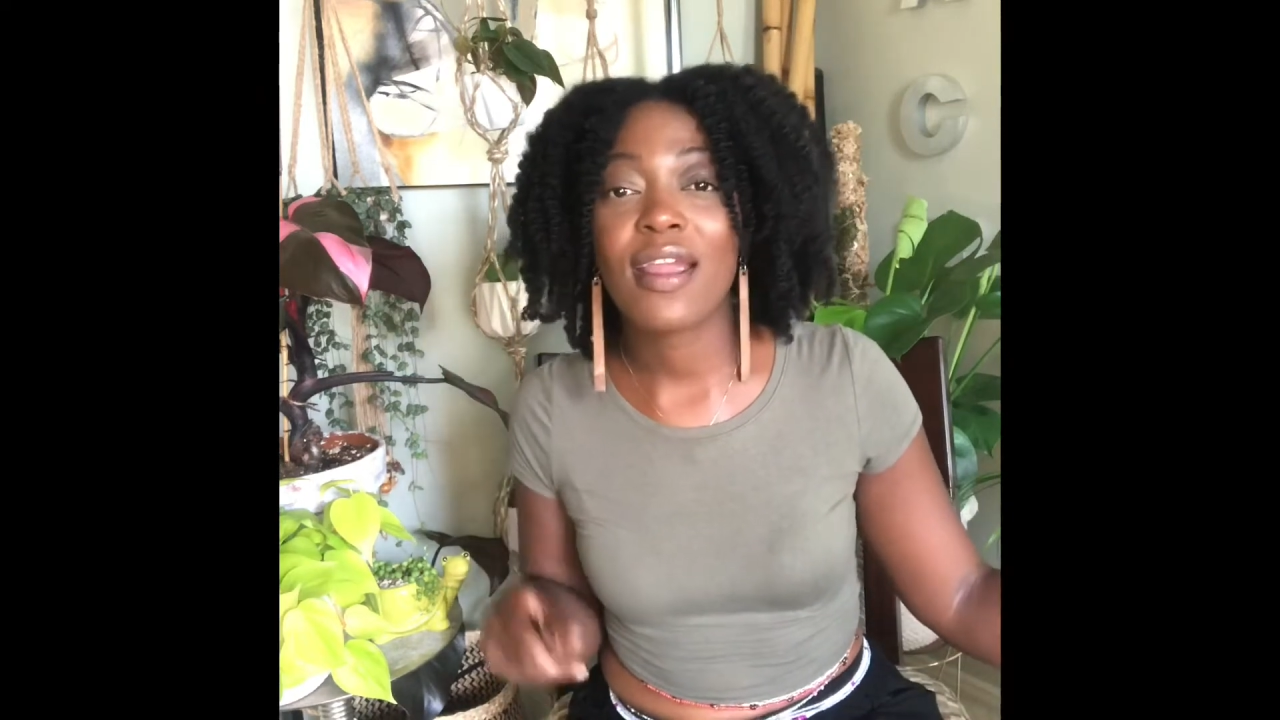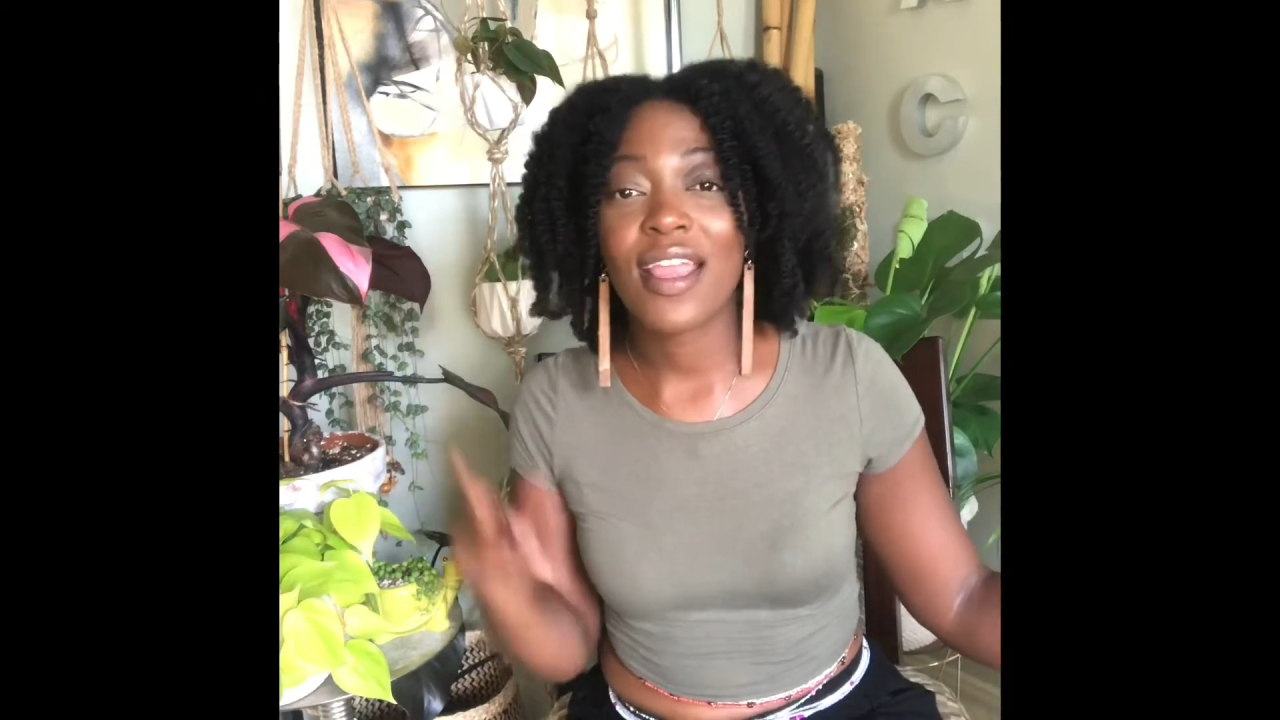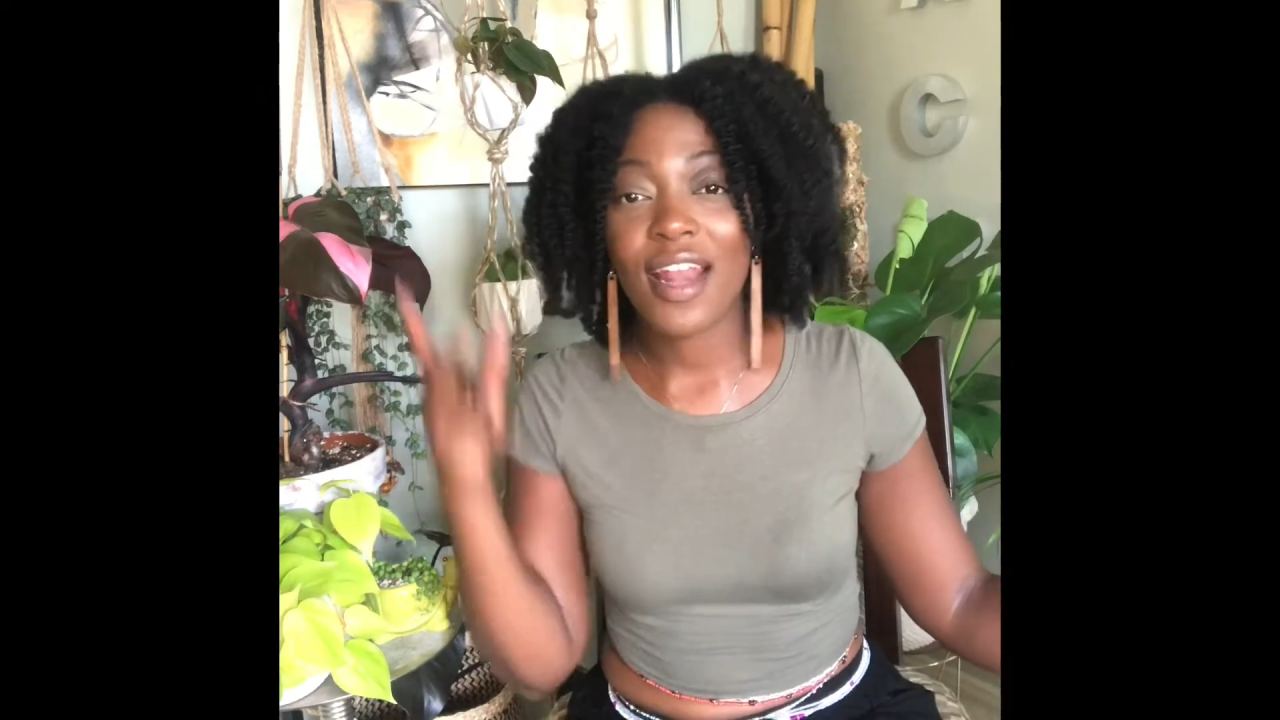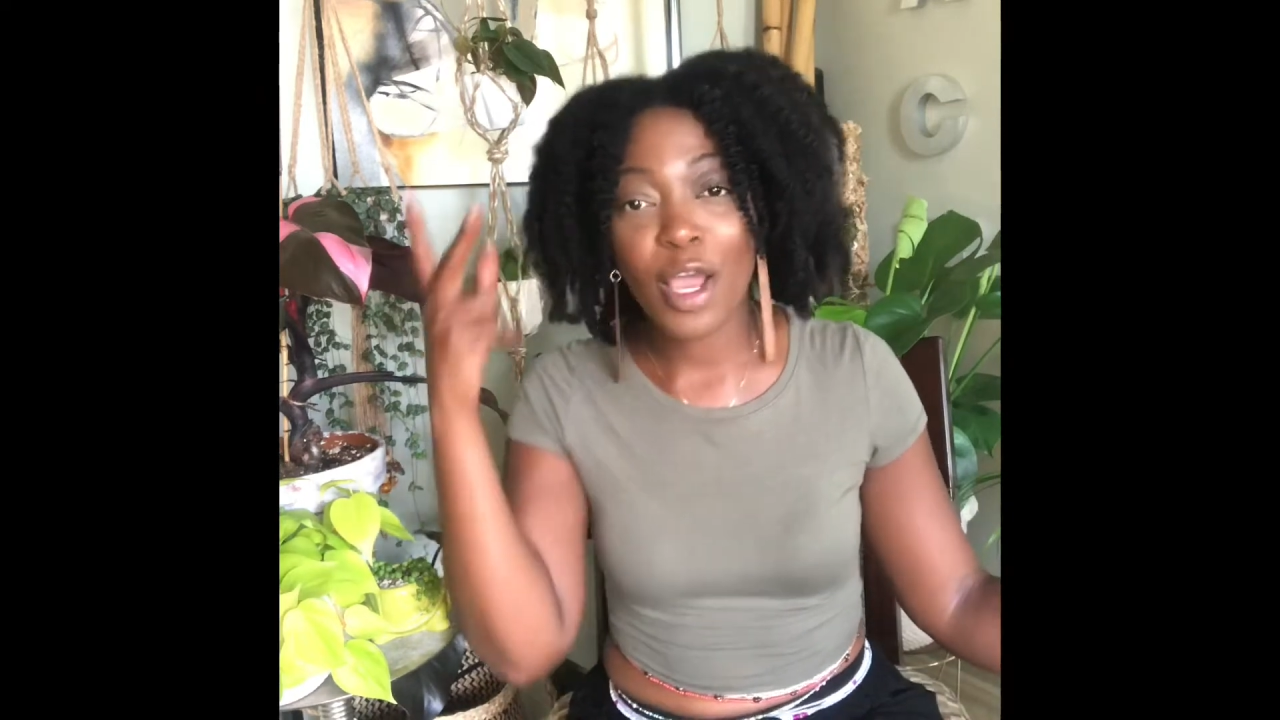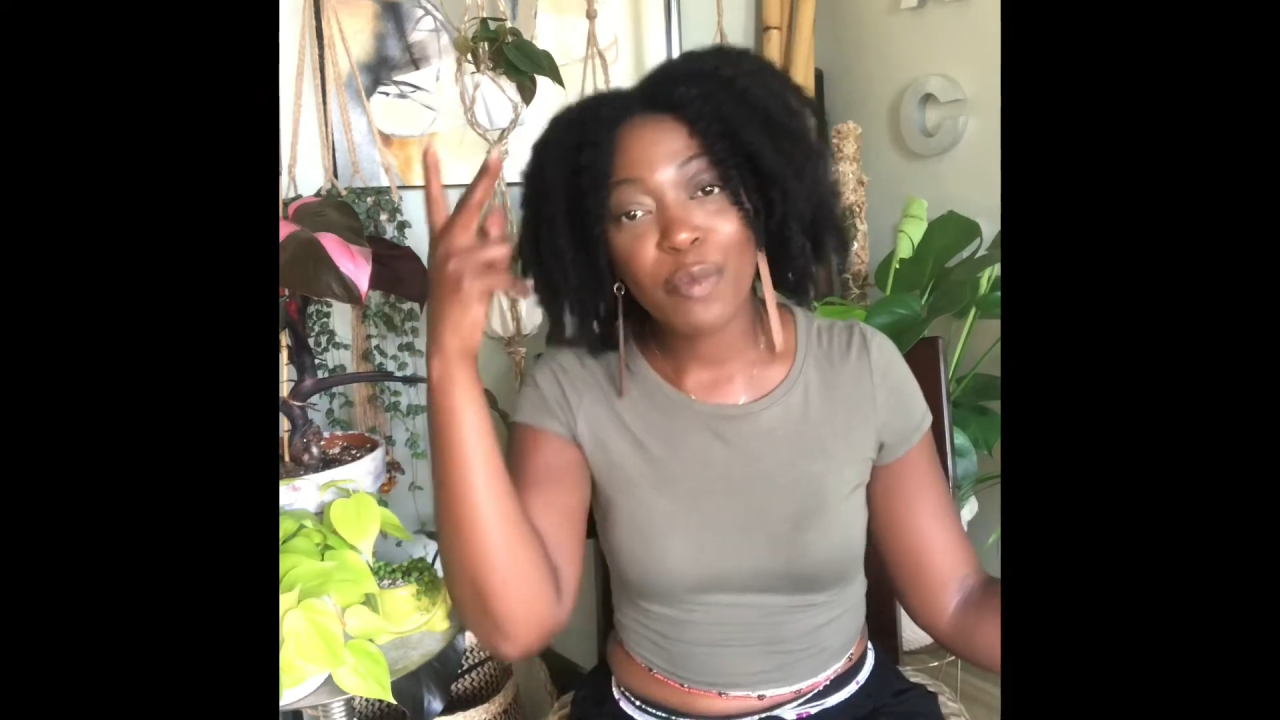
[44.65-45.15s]

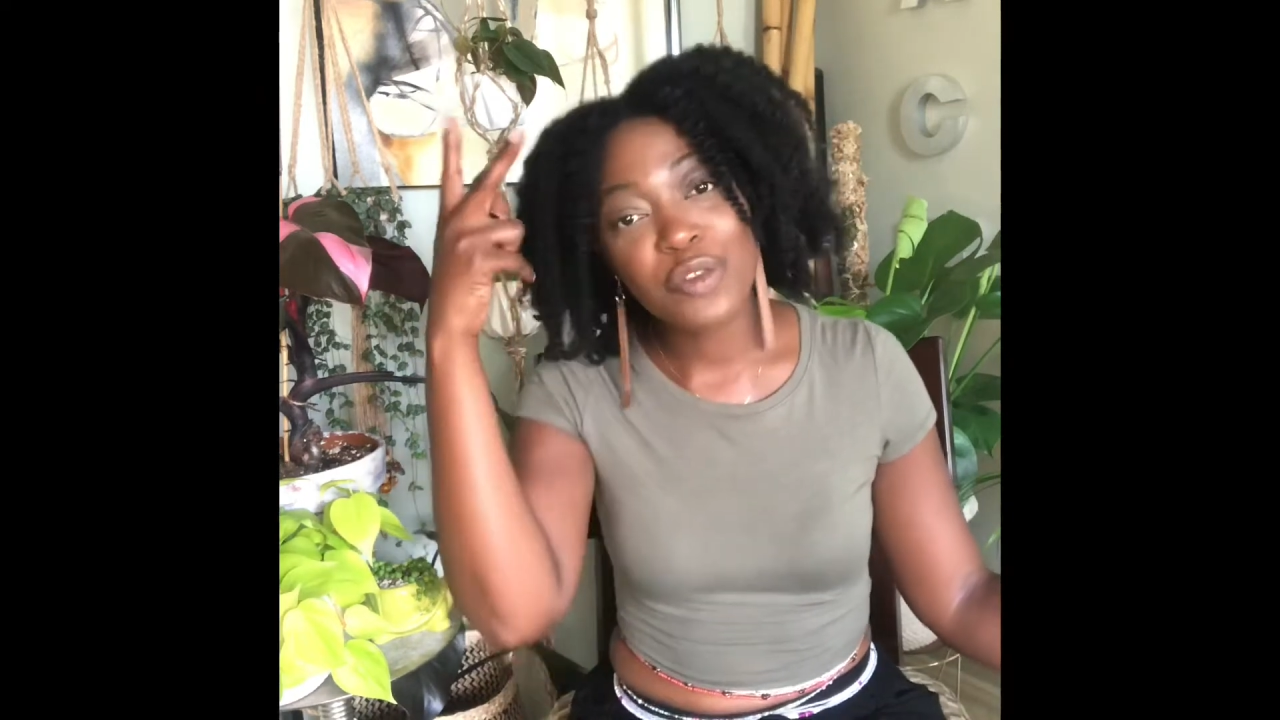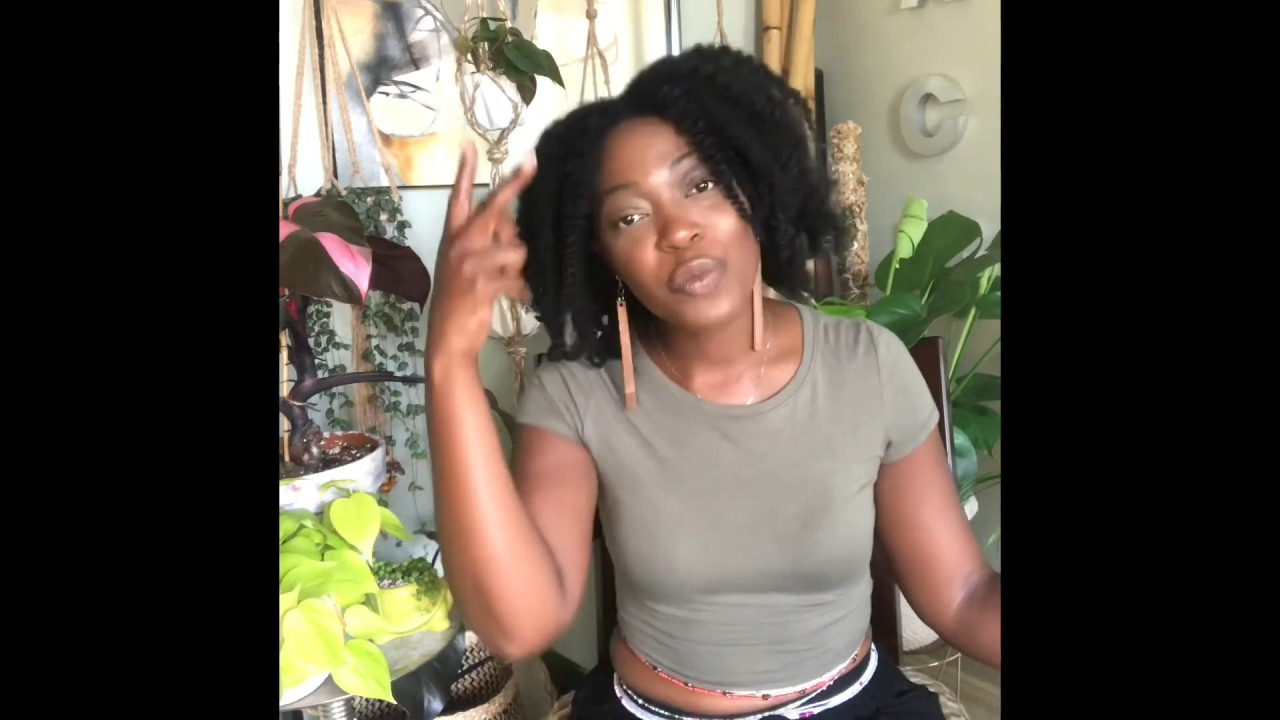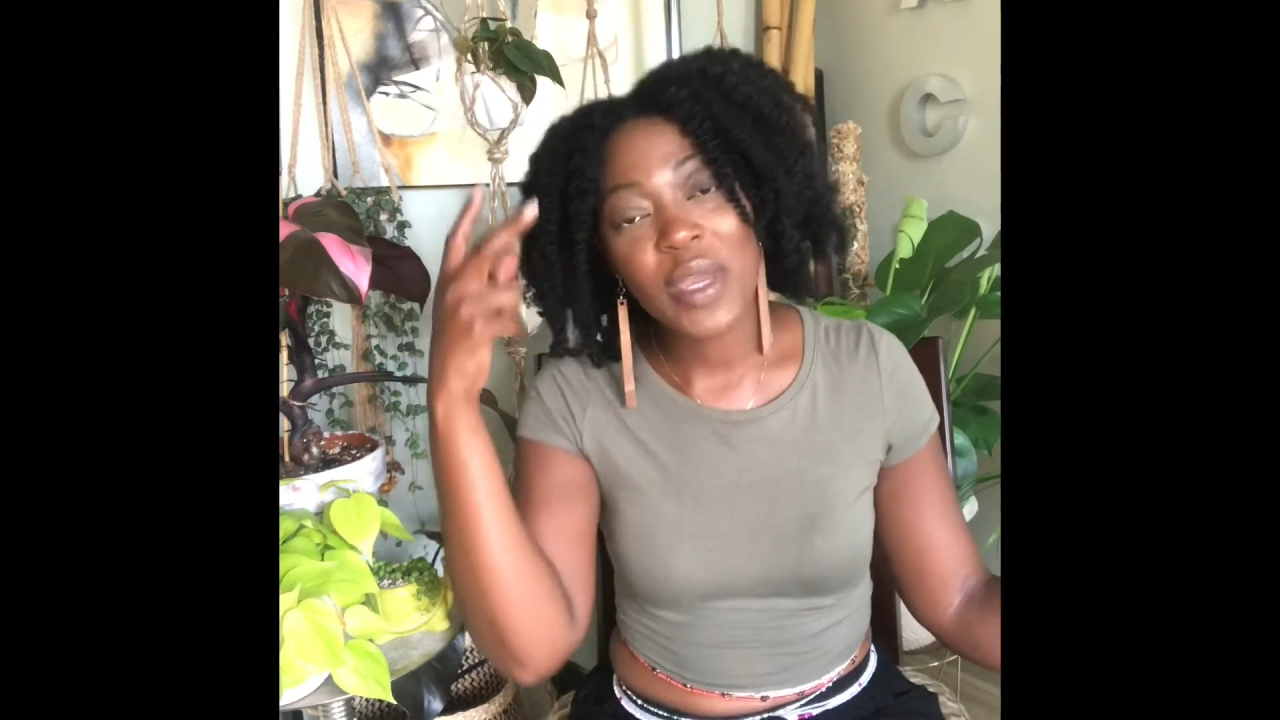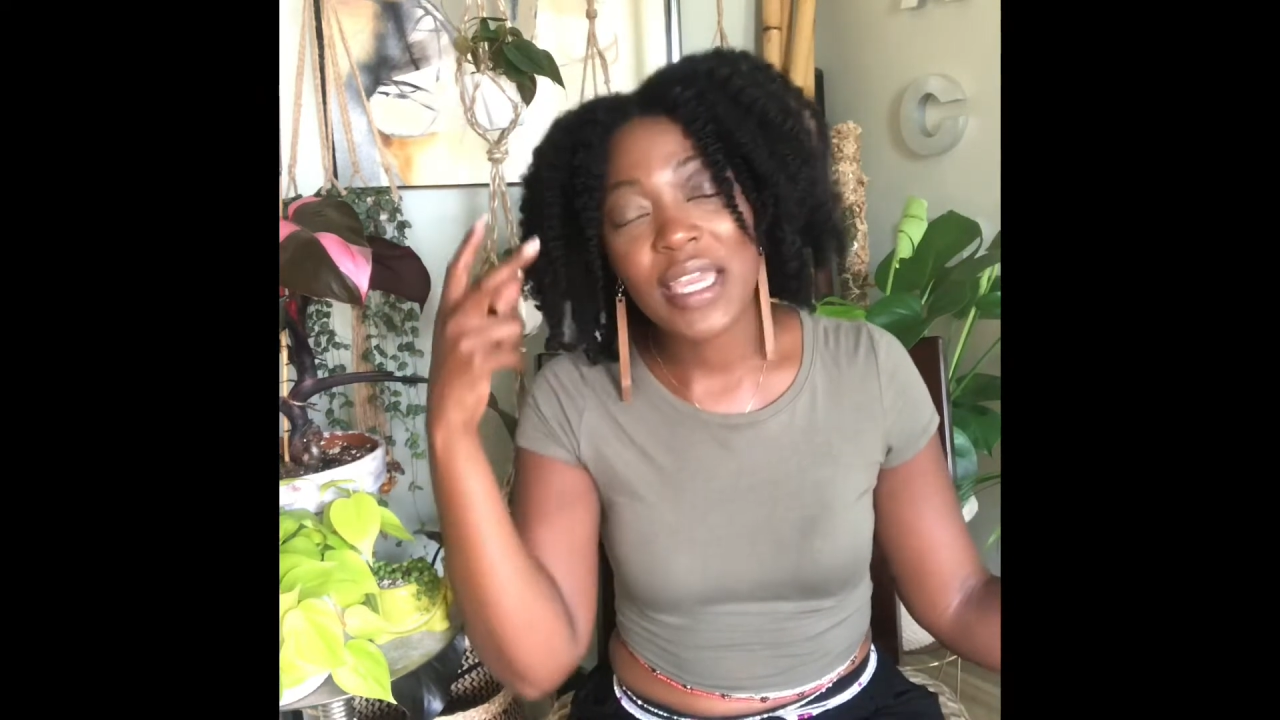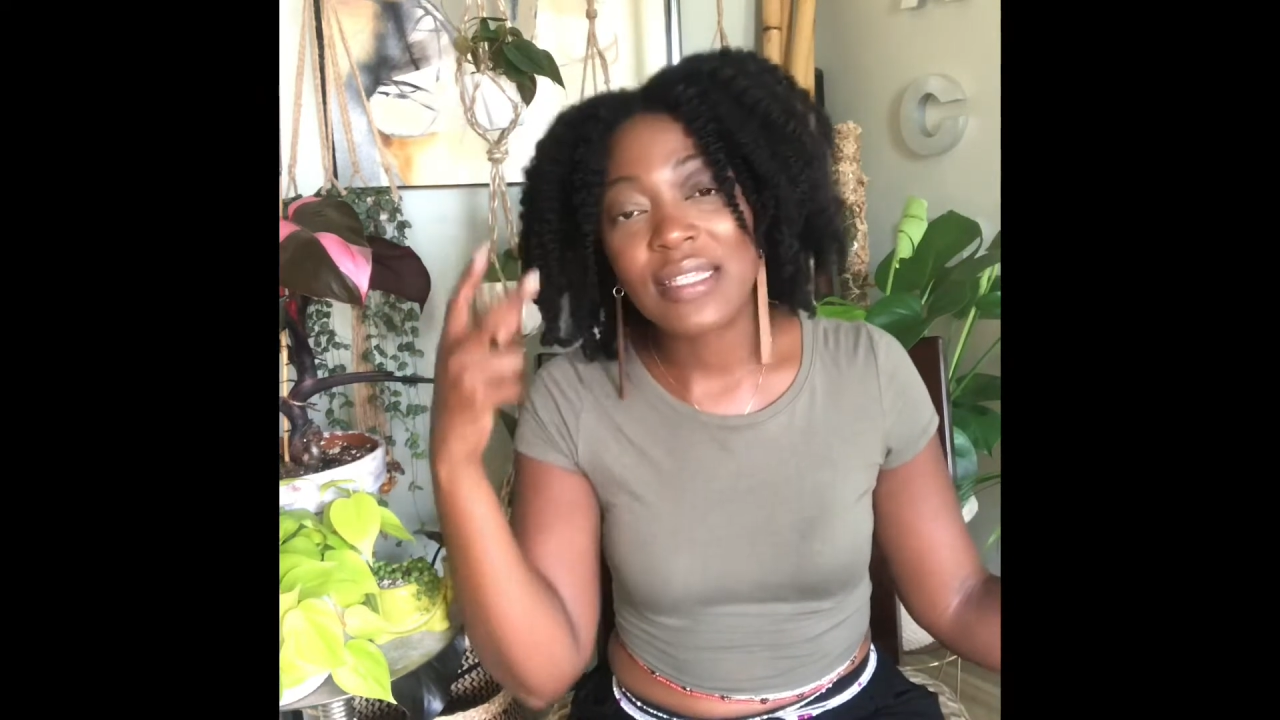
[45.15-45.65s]
It helps weigh